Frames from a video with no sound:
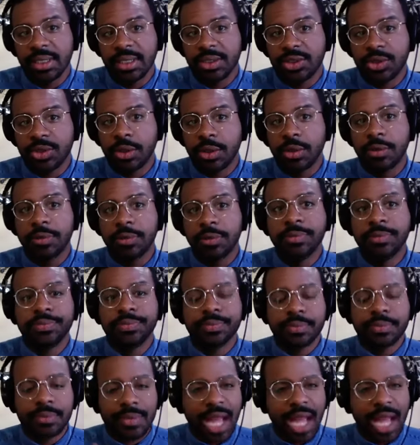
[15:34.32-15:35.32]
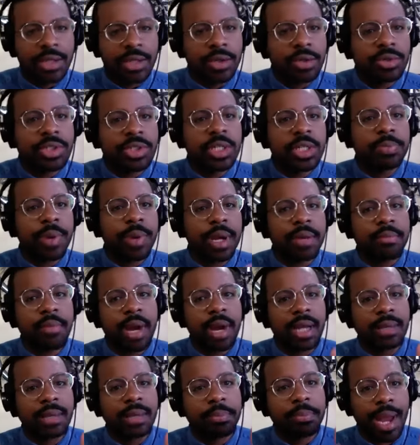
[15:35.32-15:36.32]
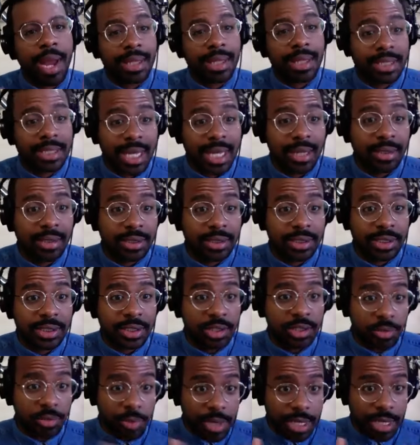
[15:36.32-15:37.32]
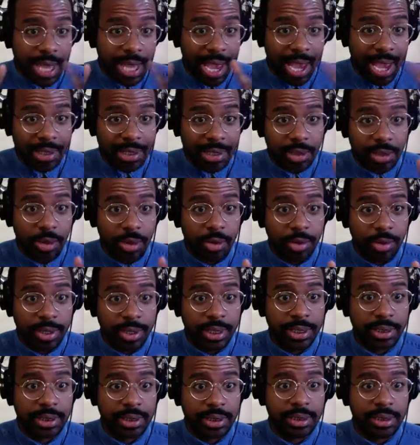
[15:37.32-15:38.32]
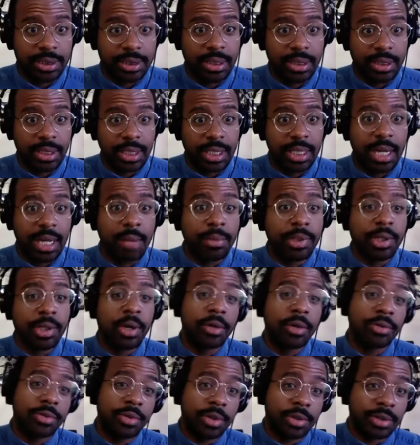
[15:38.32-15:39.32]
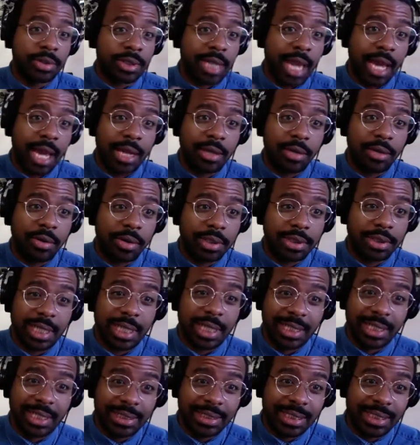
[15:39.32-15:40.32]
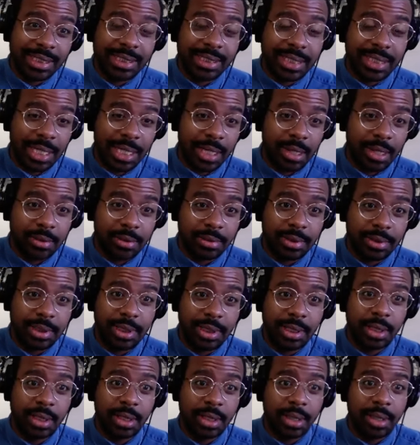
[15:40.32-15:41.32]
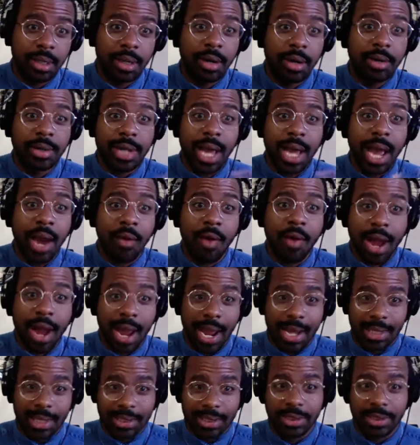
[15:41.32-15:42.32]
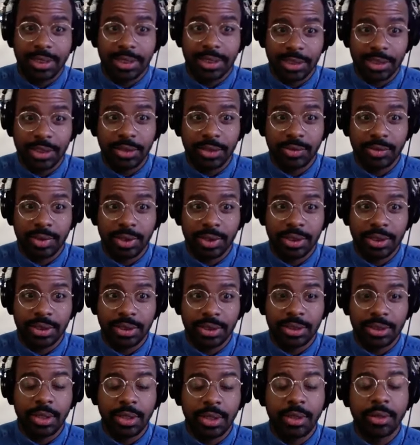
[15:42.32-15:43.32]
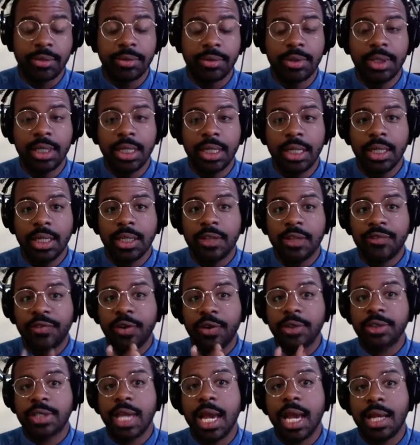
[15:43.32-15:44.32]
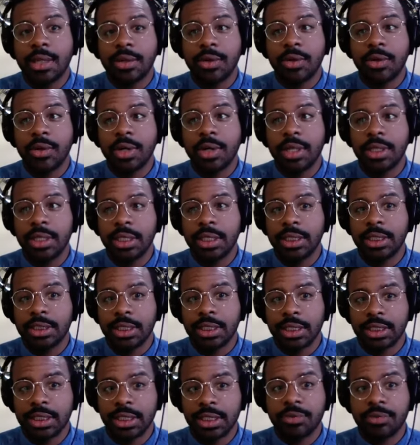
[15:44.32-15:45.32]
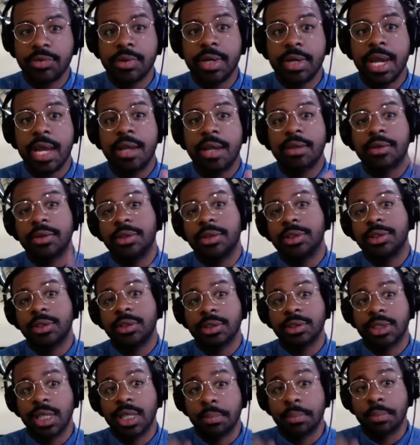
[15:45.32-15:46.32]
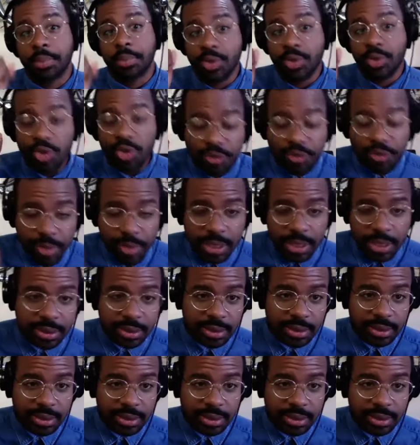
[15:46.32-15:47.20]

so I usually break my practice out into three categories, and I'm gonna go through those categories kind of detailed on how I actually do it. So the first category is it's in three categories. So it's improvement,